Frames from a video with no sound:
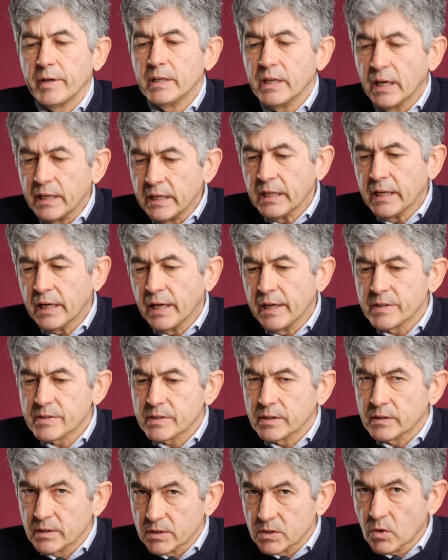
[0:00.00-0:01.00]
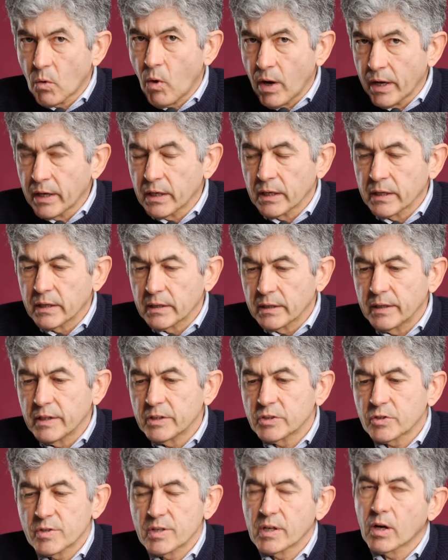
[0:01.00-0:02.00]
In any case, there's quite an
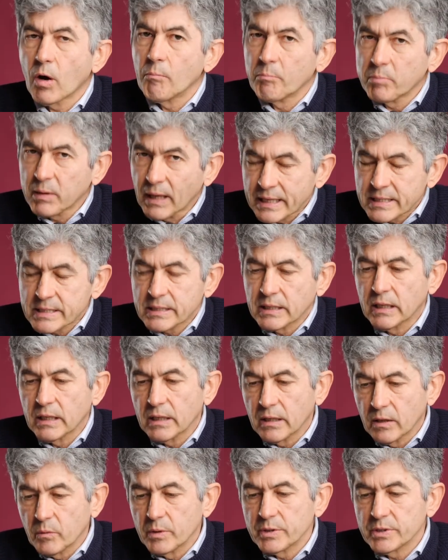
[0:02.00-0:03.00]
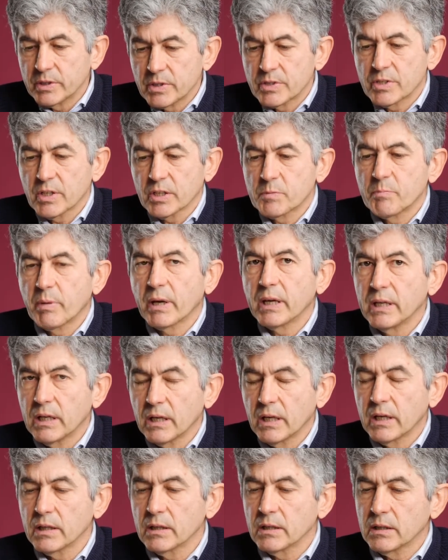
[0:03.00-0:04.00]
interesting complexity which is just
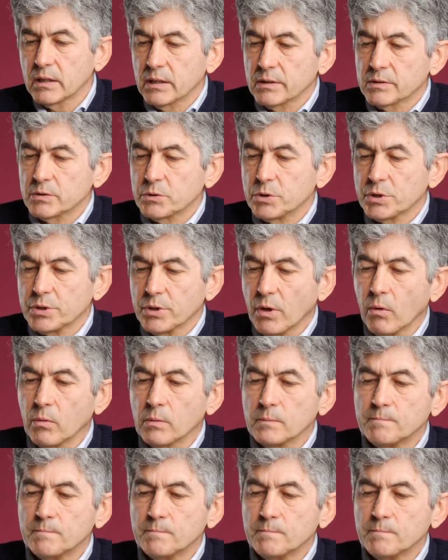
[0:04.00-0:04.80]
beginning to show.